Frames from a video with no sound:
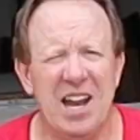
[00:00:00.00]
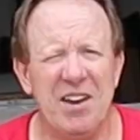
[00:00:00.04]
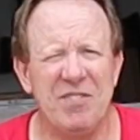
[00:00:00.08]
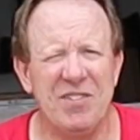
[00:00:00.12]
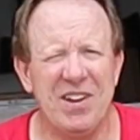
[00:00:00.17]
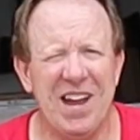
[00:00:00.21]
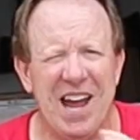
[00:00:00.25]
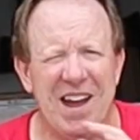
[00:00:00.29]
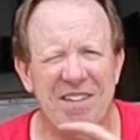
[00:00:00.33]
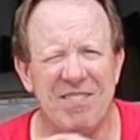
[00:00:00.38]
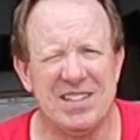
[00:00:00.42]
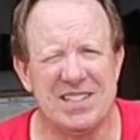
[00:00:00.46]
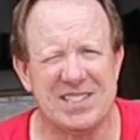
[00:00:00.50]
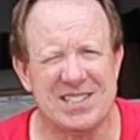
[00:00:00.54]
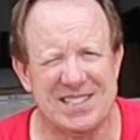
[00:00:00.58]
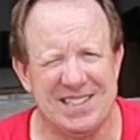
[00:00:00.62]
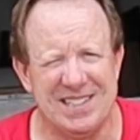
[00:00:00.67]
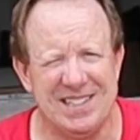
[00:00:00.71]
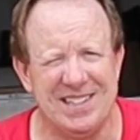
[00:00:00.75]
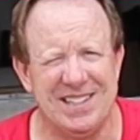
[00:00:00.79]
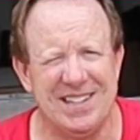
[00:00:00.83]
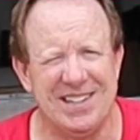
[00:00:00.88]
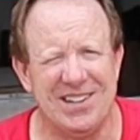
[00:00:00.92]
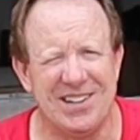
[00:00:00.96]
If you have this
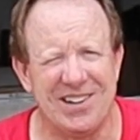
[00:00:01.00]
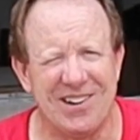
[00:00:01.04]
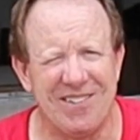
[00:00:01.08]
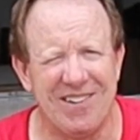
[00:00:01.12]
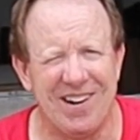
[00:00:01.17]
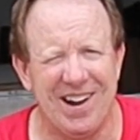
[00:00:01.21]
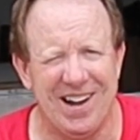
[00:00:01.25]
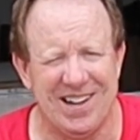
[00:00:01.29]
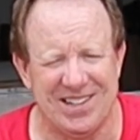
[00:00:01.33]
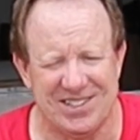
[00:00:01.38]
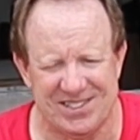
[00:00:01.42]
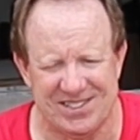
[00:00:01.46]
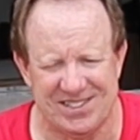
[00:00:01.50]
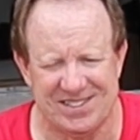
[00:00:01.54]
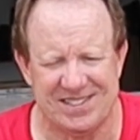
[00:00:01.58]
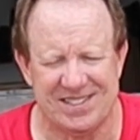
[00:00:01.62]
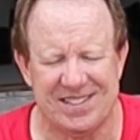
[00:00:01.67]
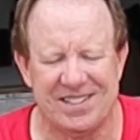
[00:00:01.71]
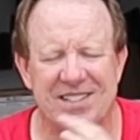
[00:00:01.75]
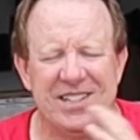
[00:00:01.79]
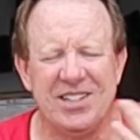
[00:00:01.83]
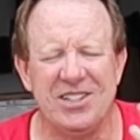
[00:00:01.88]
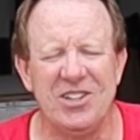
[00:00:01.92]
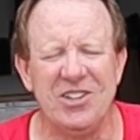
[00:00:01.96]
sitting in your garage,
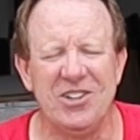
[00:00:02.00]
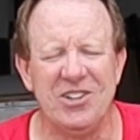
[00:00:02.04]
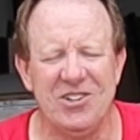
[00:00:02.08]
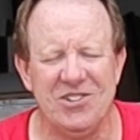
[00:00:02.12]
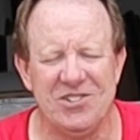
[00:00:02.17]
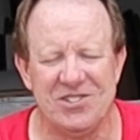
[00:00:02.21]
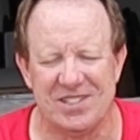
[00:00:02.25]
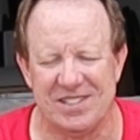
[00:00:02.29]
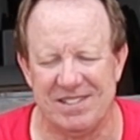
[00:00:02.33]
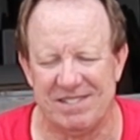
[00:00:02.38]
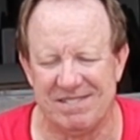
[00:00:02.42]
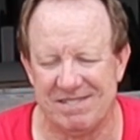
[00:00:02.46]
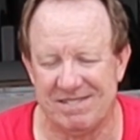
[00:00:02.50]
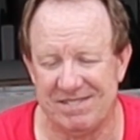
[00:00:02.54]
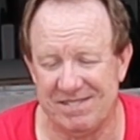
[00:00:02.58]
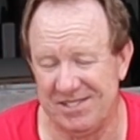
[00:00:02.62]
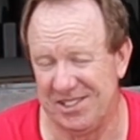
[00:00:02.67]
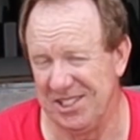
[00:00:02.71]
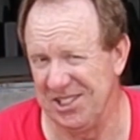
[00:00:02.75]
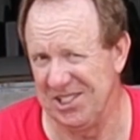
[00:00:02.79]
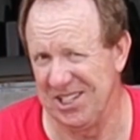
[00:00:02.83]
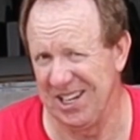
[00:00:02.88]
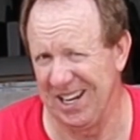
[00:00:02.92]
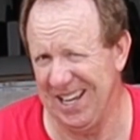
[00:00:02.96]
did you use it?
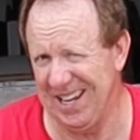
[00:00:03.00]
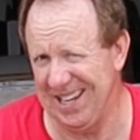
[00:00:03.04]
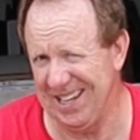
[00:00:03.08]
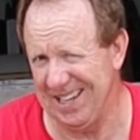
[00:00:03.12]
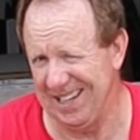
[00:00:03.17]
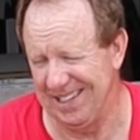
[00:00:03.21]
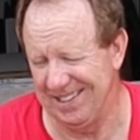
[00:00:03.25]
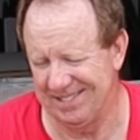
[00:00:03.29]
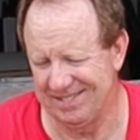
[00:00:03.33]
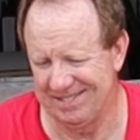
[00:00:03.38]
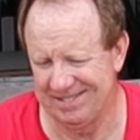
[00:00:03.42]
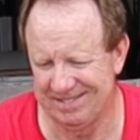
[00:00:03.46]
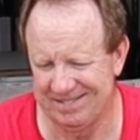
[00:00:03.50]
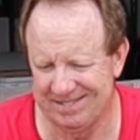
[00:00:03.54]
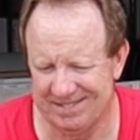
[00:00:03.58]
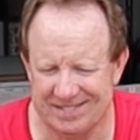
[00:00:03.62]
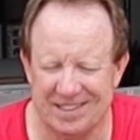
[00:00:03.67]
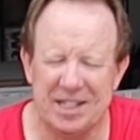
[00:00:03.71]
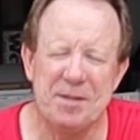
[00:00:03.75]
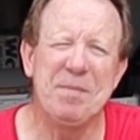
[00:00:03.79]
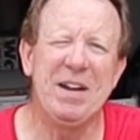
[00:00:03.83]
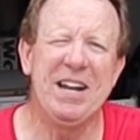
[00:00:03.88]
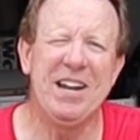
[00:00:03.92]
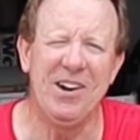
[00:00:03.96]
Did you like it?
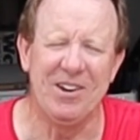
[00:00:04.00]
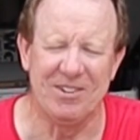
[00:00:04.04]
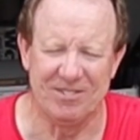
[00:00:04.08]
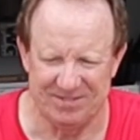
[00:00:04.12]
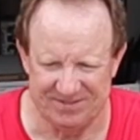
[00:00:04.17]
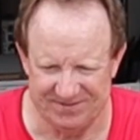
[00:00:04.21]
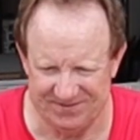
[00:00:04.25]
Let me know.